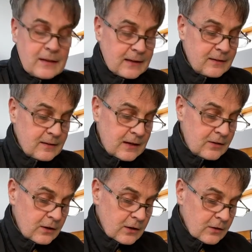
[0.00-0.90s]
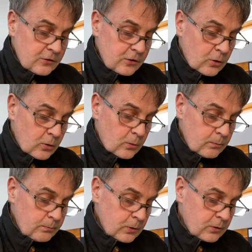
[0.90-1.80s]
latent heat, so
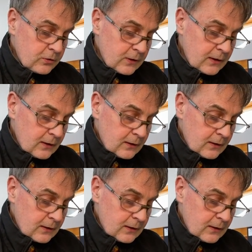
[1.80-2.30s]
you can say